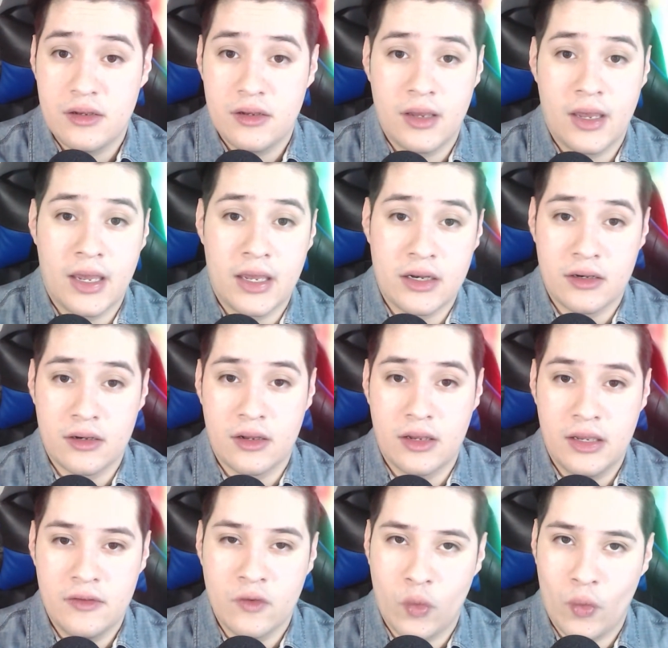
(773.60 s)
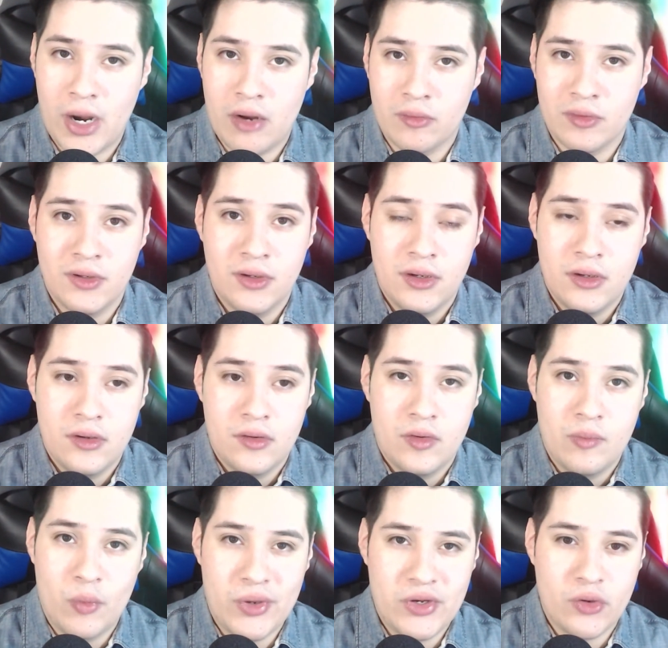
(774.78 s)
and in the ground,
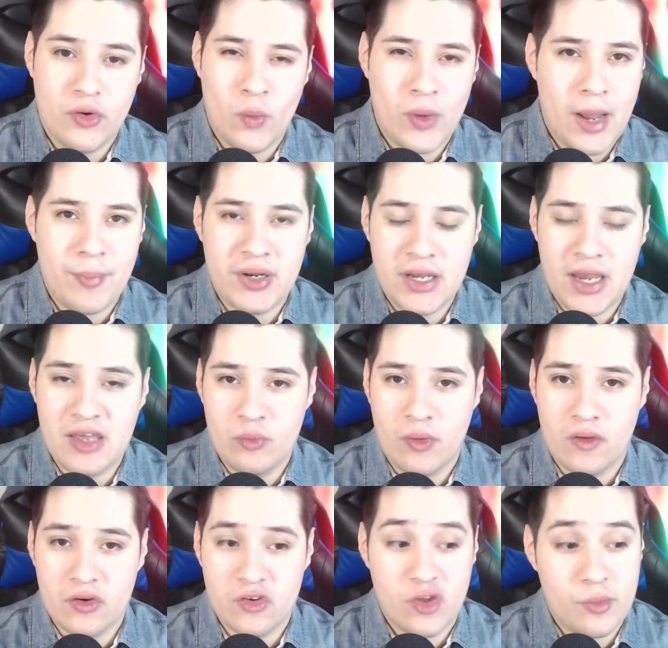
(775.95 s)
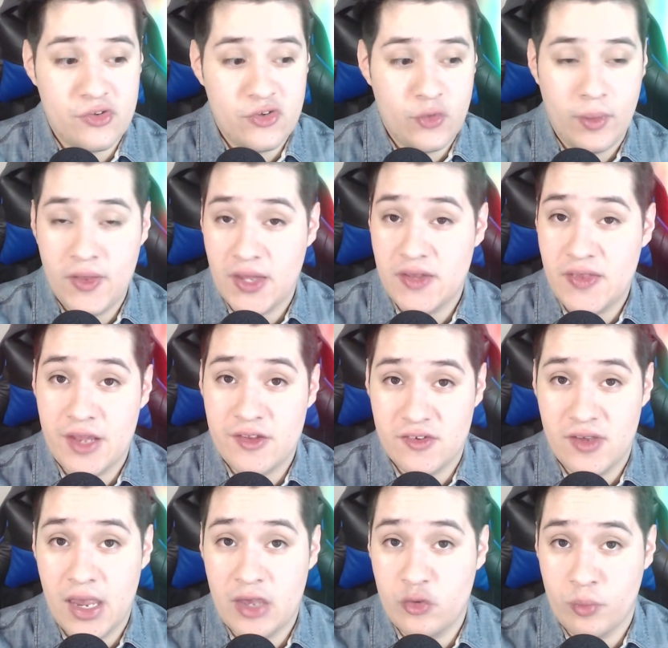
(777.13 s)
but we don't know what happened to Yang's mother. So I'm assuming that that's
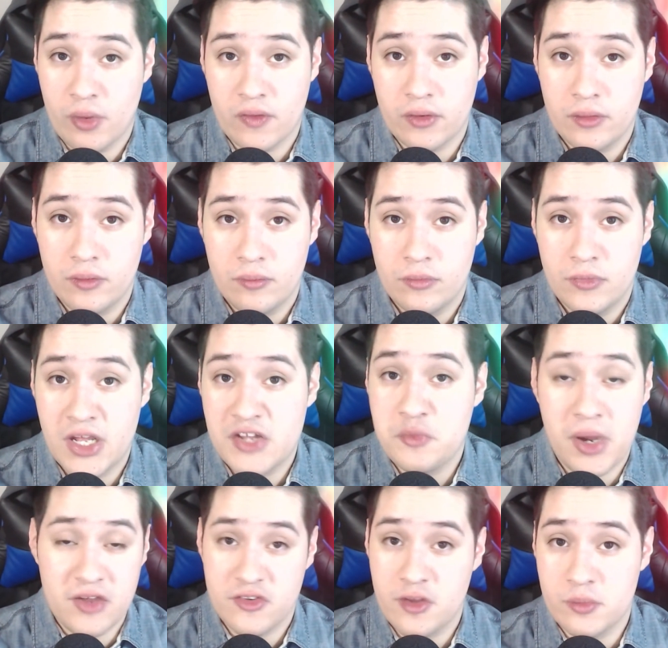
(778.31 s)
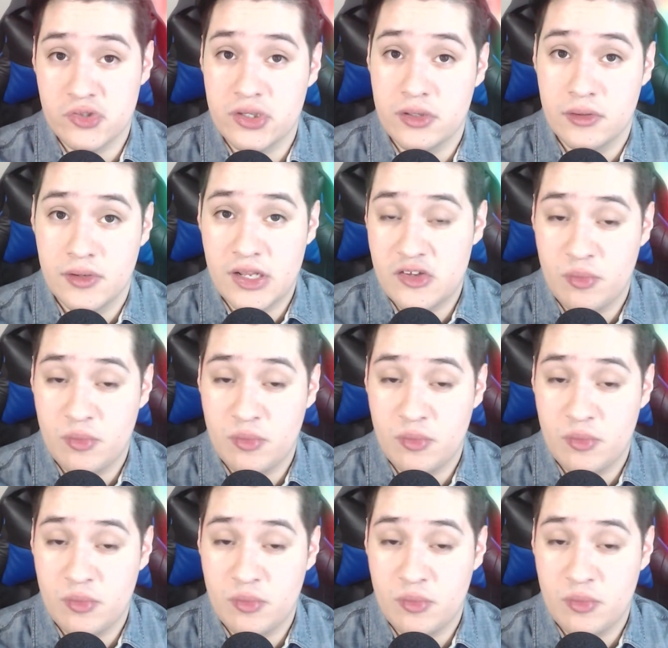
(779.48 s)
Yang's mother. That's my assumption. That's